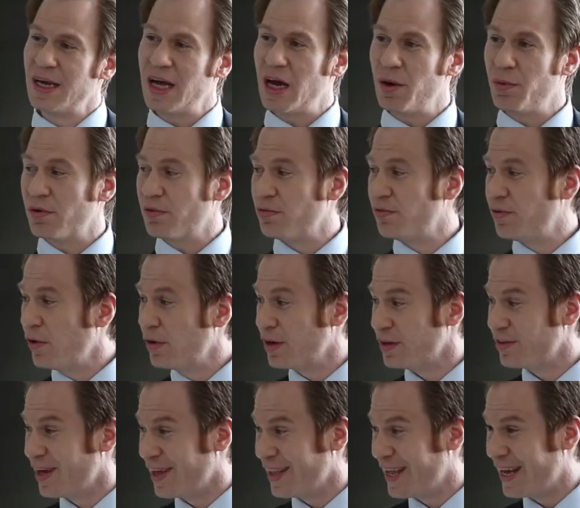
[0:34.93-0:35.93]
I won't
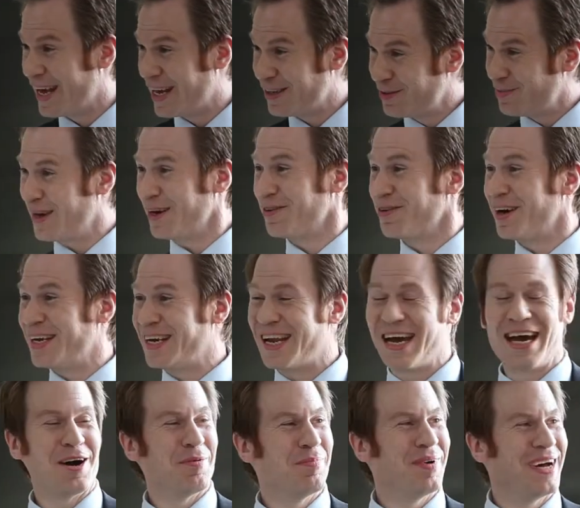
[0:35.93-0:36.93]
focus on that aspect right
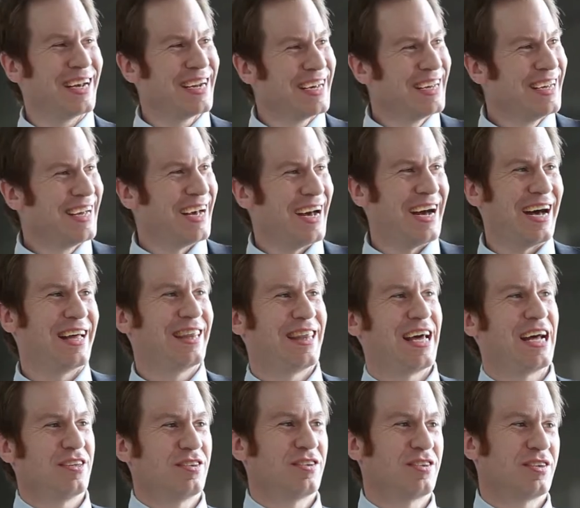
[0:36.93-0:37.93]
now, but uh,
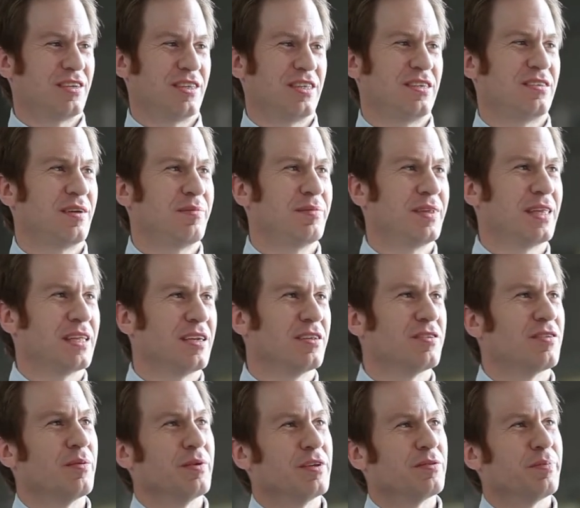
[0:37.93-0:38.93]
that is certainly something that
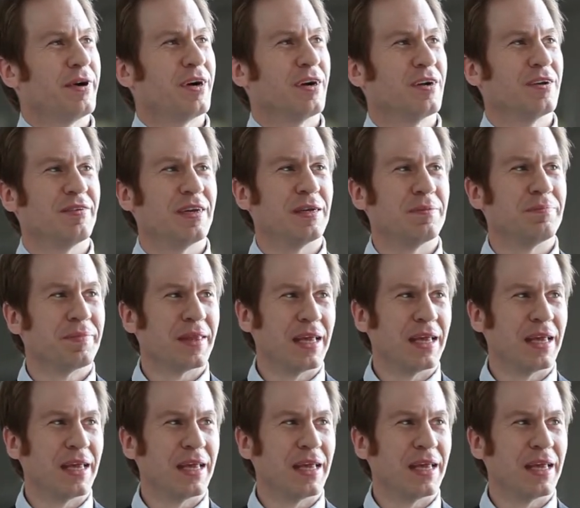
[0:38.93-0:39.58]
is always part of it.